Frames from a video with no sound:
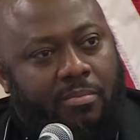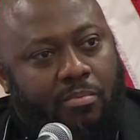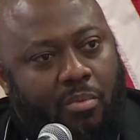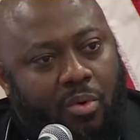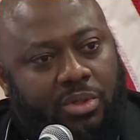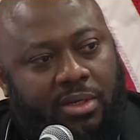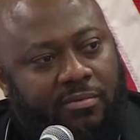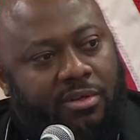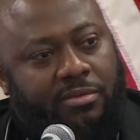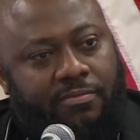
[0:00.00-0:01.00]
most
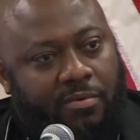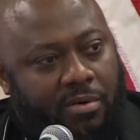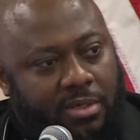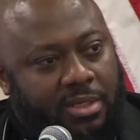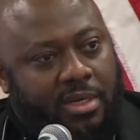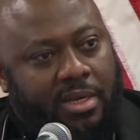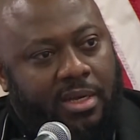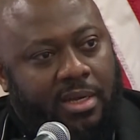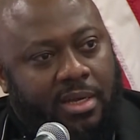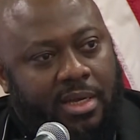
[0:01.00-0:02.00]
of those folks
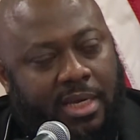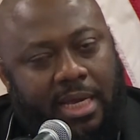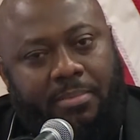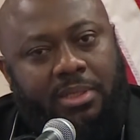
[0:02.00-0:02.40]
came